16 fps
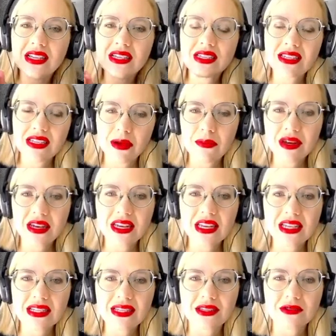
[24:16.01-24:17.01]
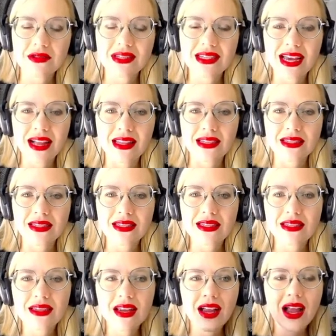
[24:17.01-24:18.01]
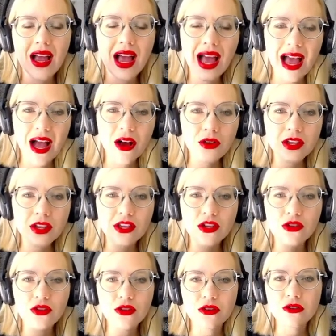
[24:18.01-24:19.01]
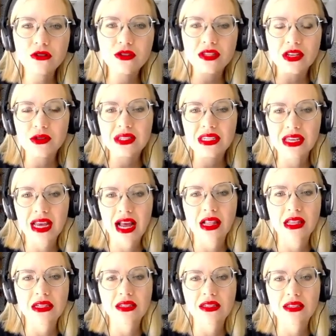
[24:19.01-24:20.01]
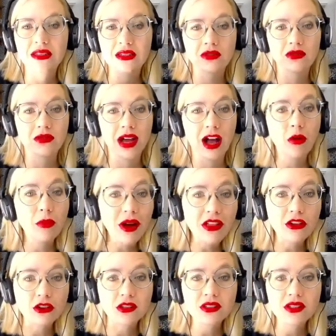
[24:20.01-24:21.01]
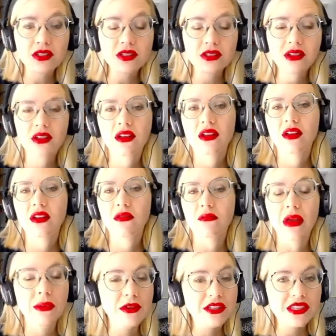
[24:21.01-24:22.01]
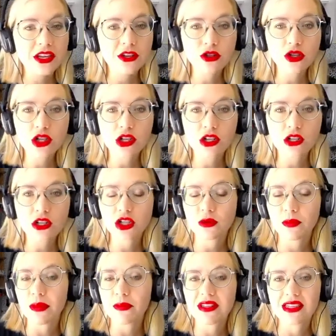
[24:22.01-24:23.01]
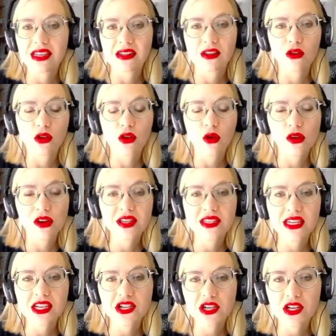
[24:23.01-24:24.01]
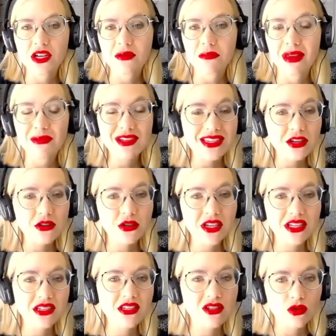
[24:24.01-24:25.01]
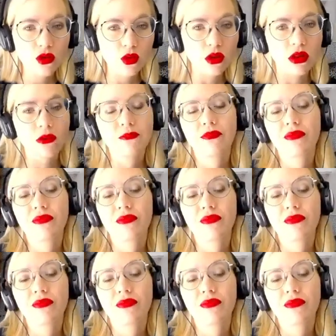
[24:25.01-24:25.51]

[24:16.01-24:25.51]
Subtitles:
Somebody needs those talents. How can you use those talents to help others? Maybe it's at your church, maybe it's at a local organization, maybe it's at your kid's school.